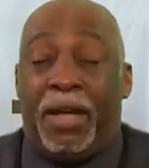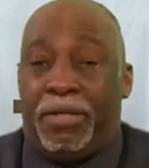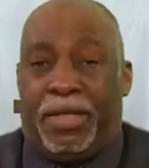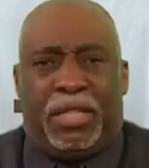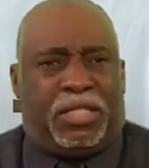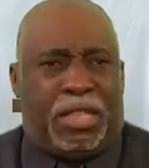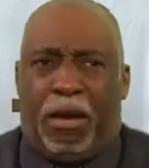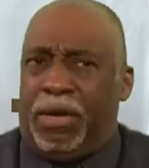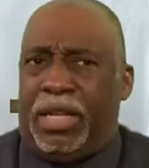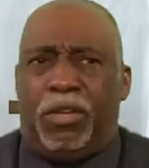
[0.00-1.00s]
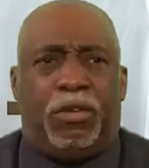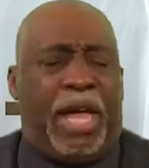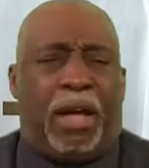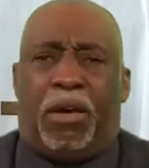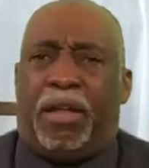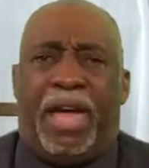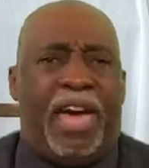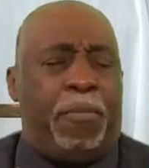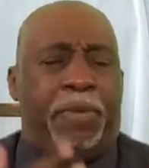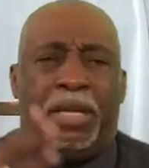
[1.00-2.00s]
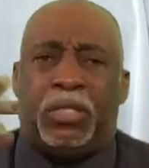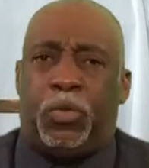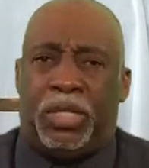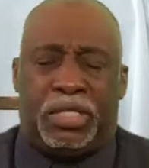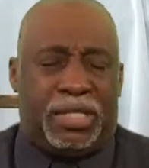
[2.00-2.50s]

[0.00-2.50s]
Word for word: then certainly you're not going to have peace with